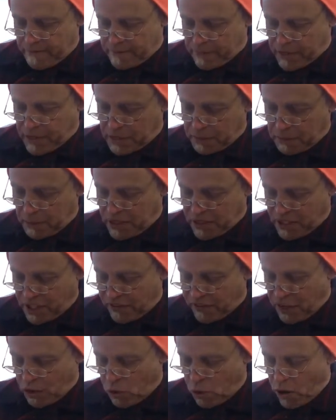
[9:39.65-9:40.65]
The
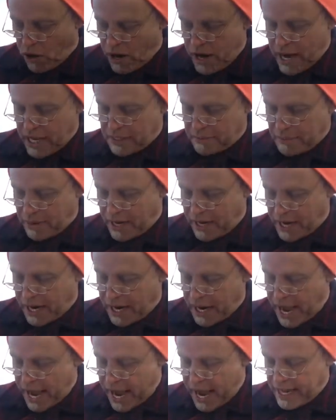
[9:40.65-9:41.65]
specific warheads being
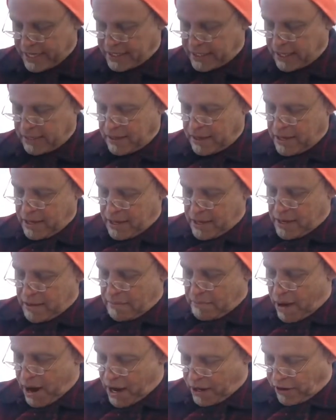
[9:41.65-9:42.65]
enhanced and
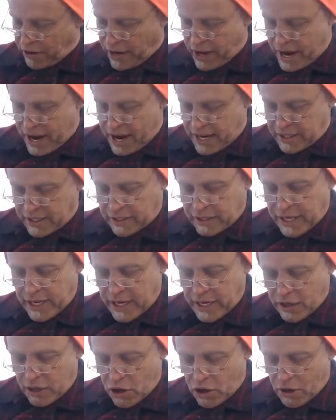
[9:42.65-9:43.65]
modernized, the
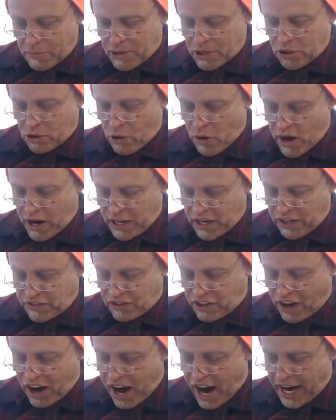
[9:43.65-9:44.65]
enormous
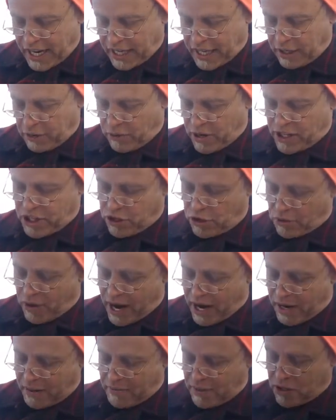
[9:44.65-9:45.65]
quantities of highly enriched
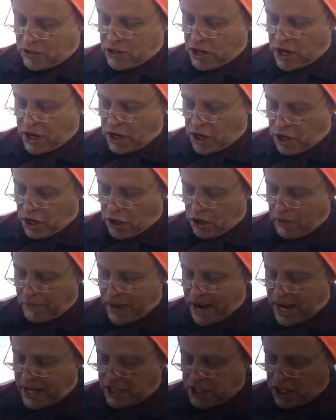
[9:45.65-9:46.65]
uranium material, HEUM,
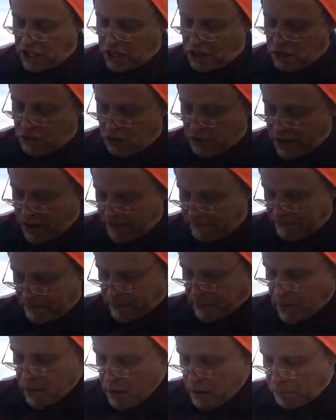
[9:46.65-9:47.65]
H-E-U-M
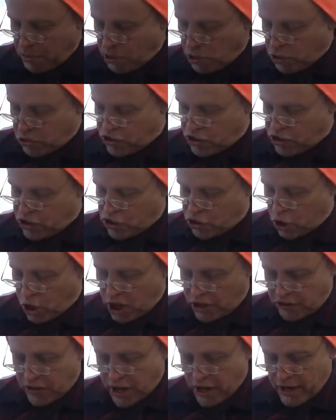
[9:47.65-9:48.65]
Producers
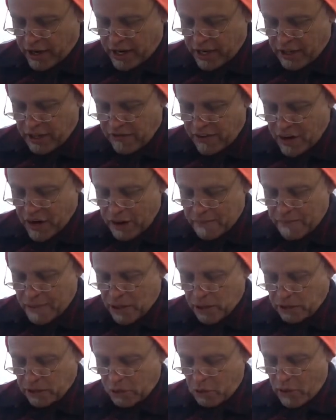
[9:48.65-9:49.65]
stored there in the very
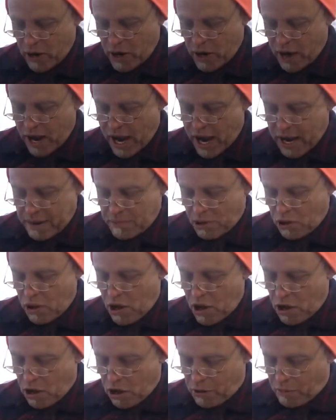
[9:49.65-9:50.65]
building. We are able,
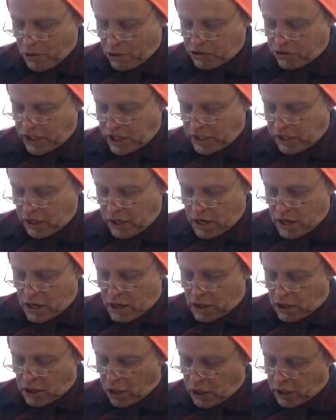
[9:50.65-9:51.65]
almost
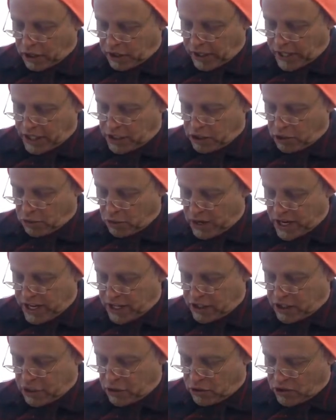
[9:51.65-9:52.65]
unknowingly, to
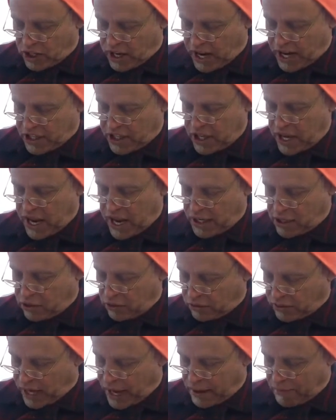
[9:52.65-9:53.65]
reach, to touch, and
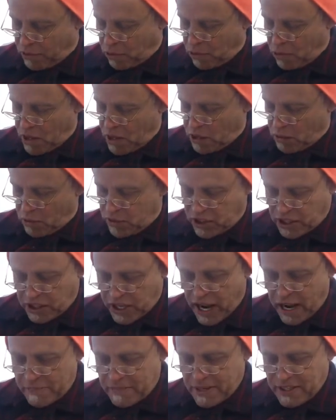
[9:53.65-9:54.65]
to label with
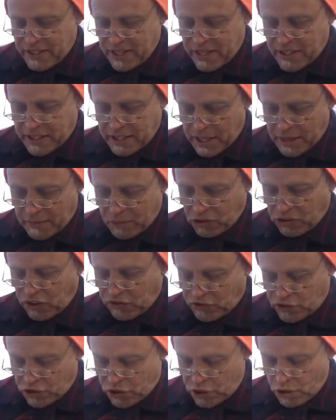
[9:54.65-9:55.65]
statements and symbols
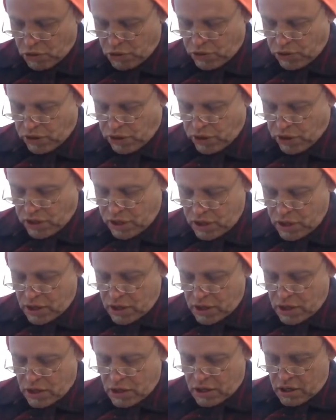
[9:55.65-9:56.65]
of truth.
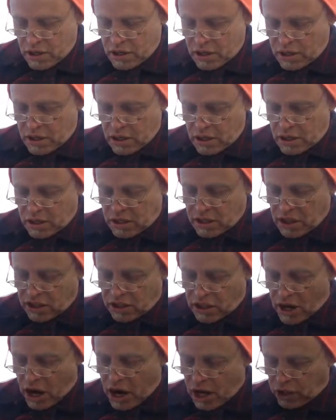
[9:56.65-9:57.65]

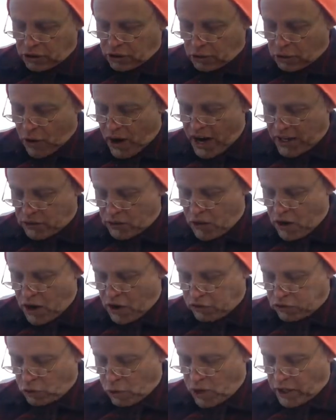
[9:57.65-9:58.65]
This altered
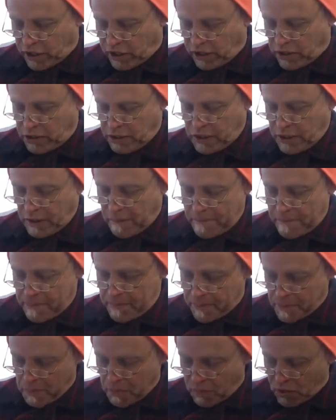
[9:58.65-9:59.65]
Y12's workers
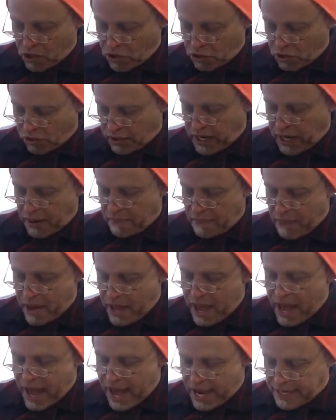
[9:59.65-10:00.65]
to keep
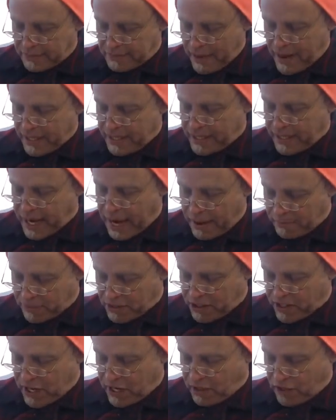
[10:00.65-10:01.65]
has been kept
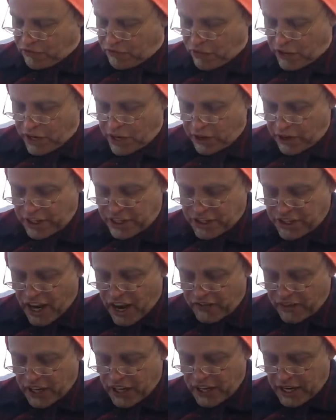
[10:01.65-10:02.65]
secret for nearly
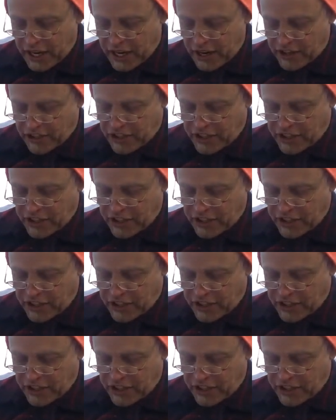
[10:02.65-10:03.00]
70 years.